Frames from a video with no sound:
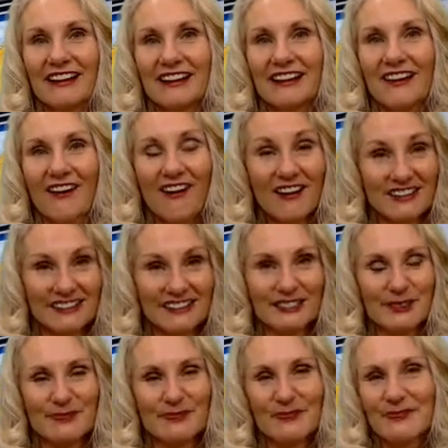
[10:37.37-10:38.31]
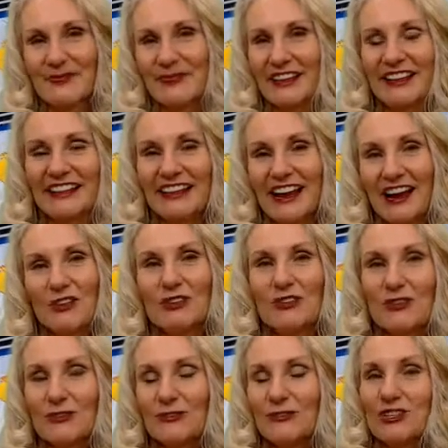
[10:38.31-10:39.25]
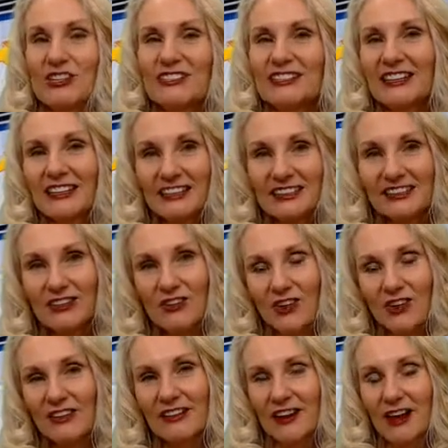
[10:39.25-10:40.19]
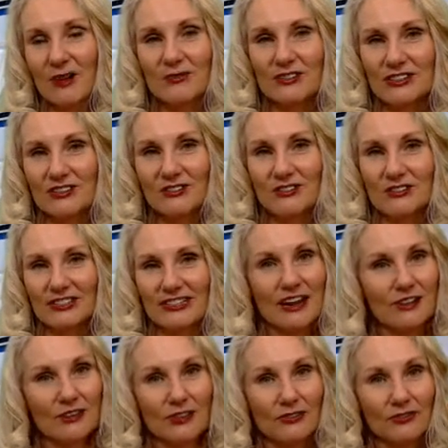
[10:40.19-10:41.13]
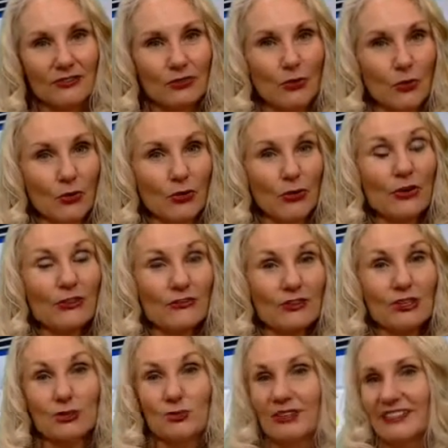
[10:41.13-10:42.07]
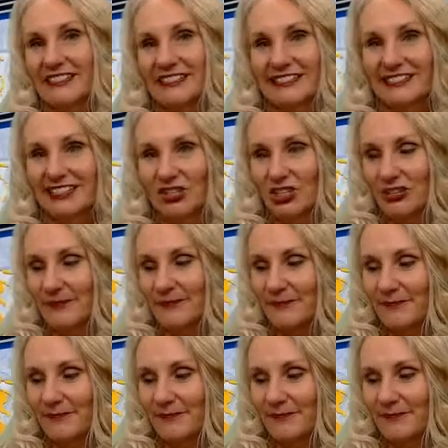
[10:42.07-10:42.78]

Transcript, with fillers: Awesome. And now you have just cleared all the obstacles out of your visualization.